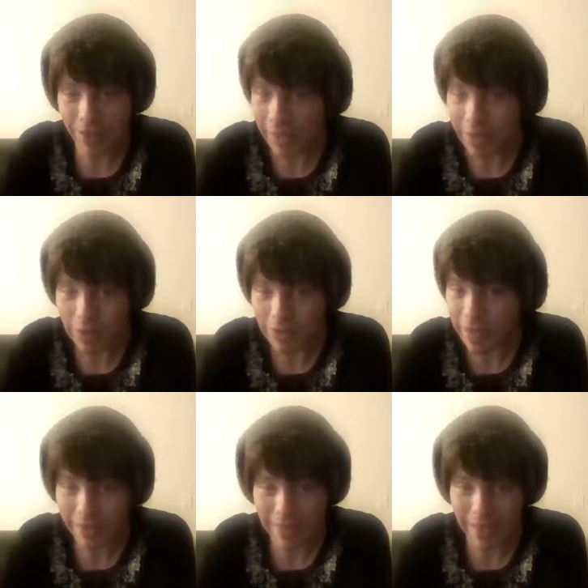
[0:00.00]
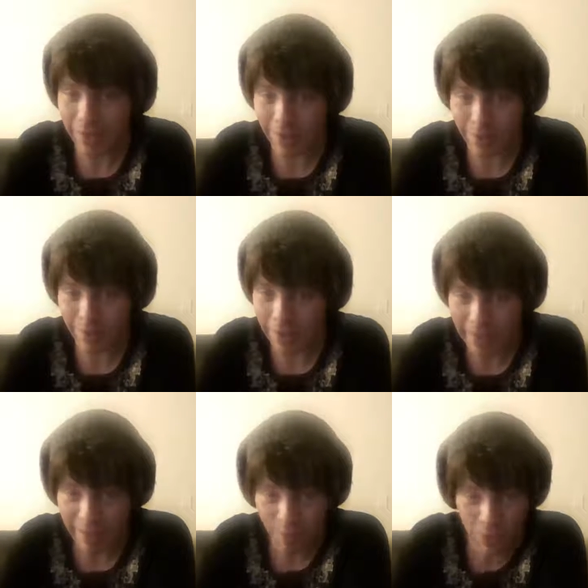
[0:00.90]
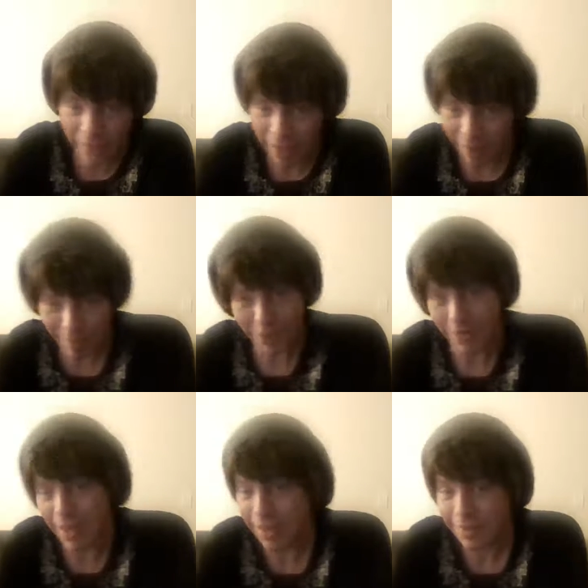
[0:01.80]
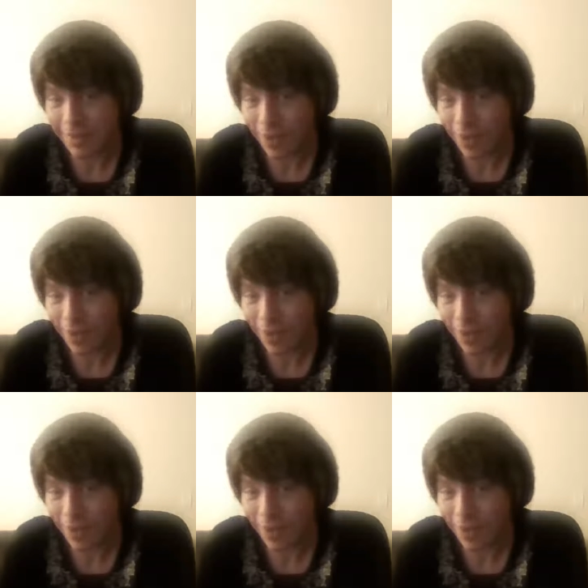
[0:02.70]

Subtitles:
You can't do side saddle on this one. You got to have one leg on both sides.